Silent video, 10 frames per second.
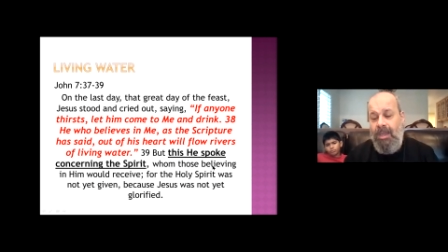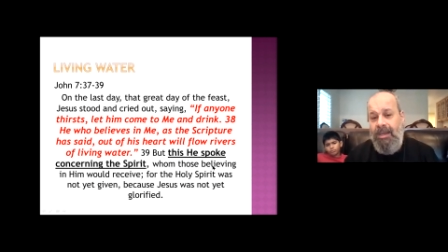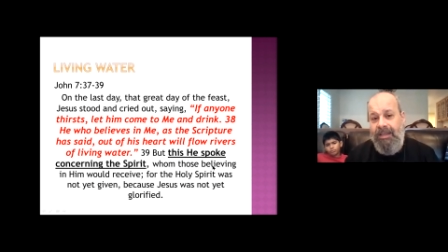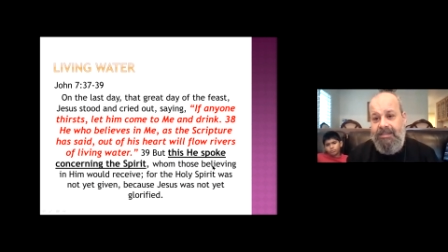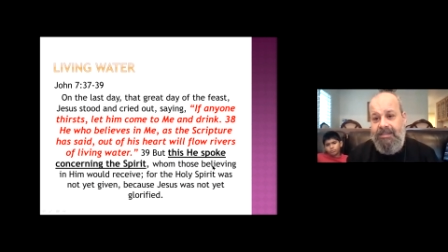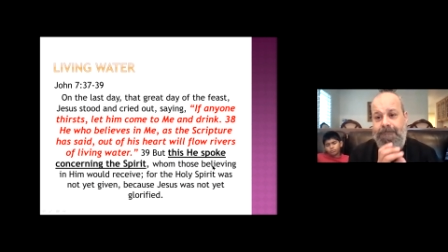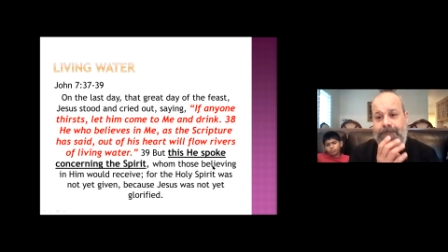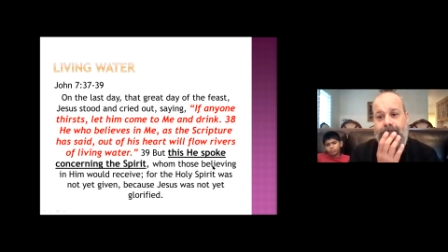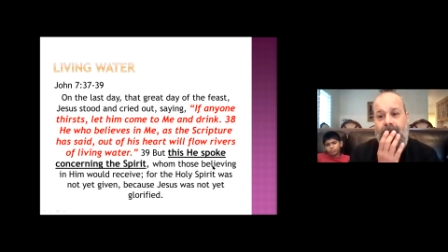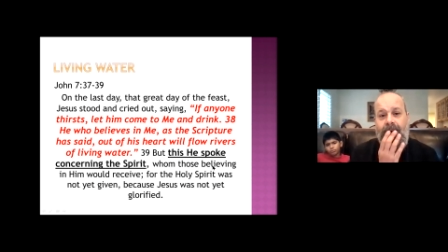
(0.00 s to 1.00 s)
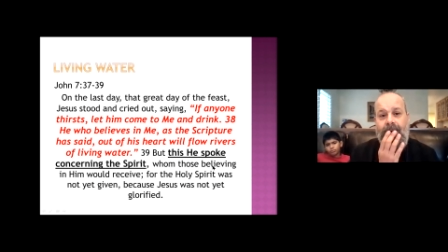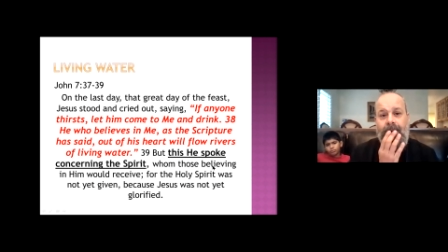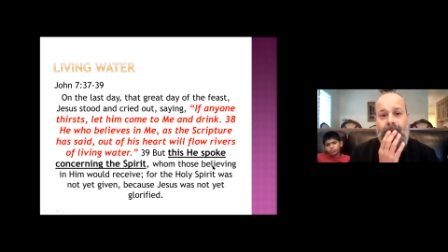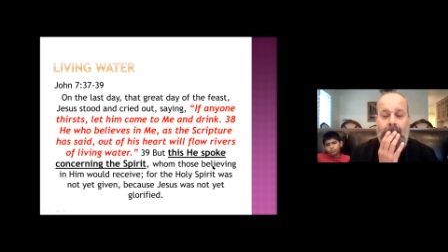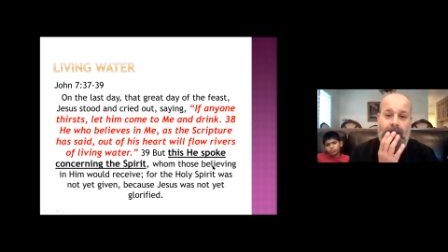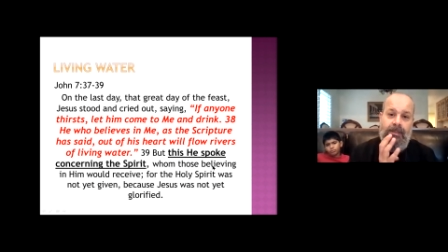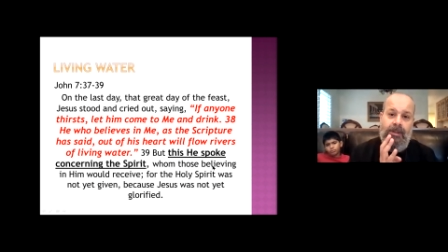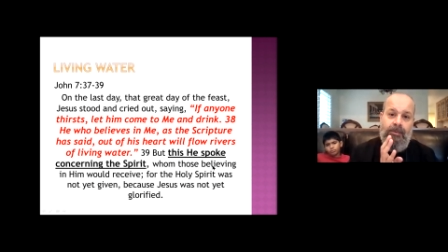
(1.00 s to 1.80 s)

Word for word: is the